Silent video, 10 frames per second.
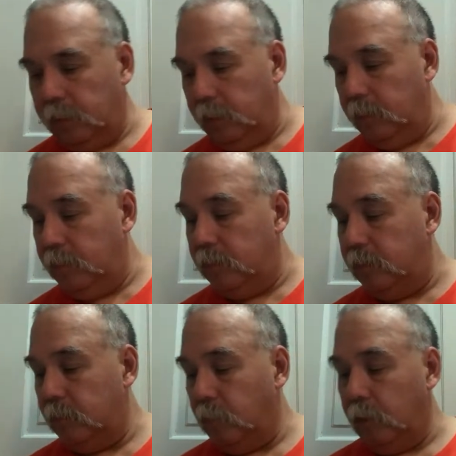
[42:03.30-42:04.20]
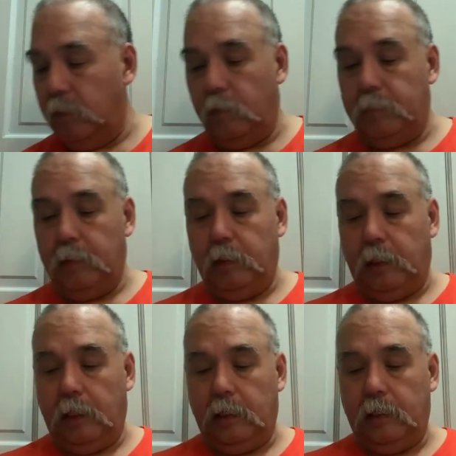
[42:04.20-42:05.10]
lose where you were building
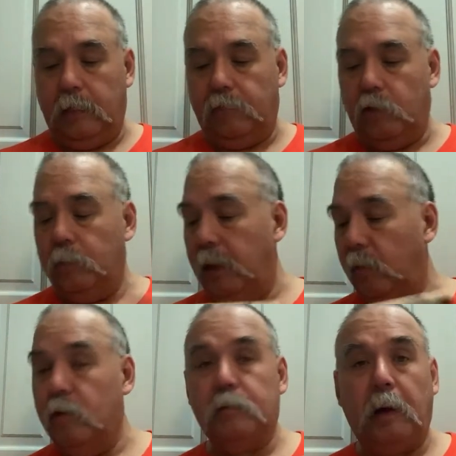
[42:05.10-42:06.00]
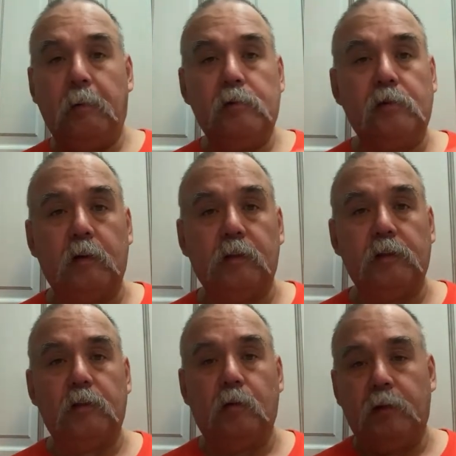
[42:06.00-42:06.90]
at and have to go back. Whereas paper instructions, the
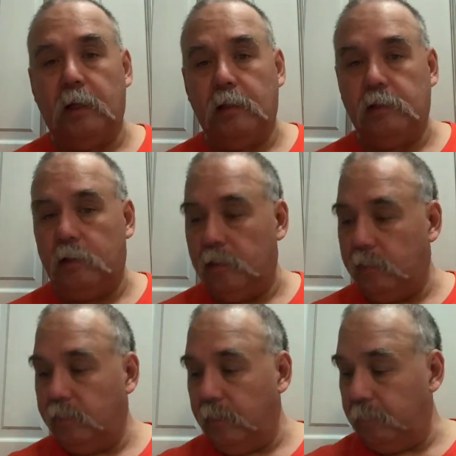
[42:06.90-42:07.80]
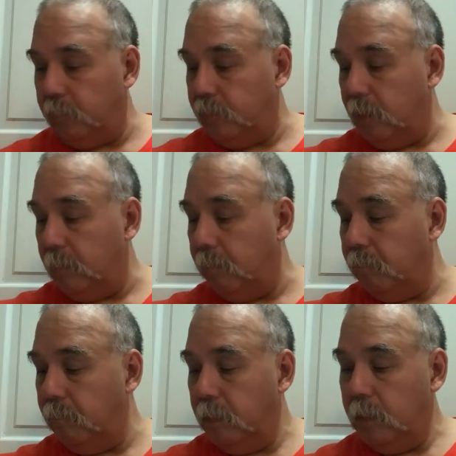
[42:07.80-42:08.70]
cool thing is you can just flip to something.
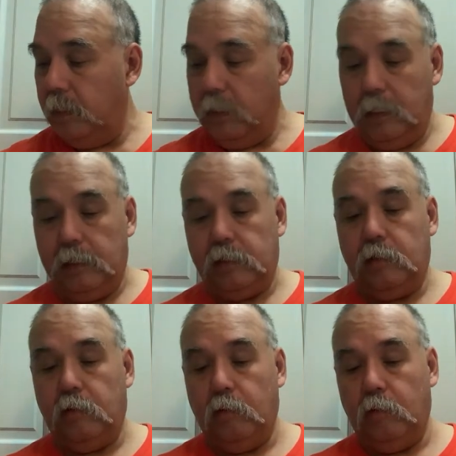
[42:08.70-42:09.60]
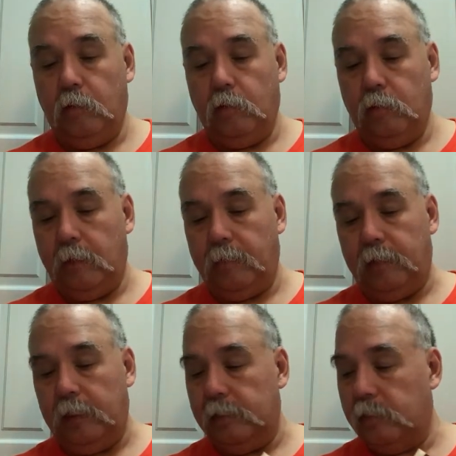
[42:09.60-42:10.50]
It's cool,
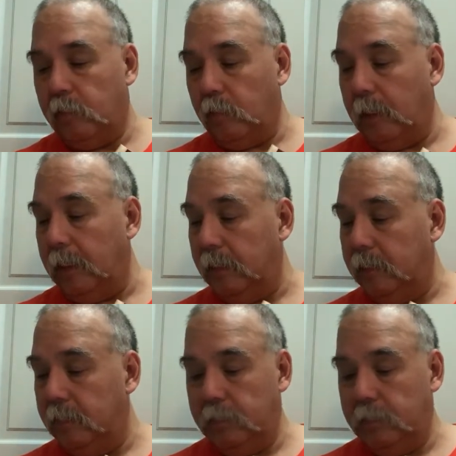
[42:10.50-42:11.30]
everything's great.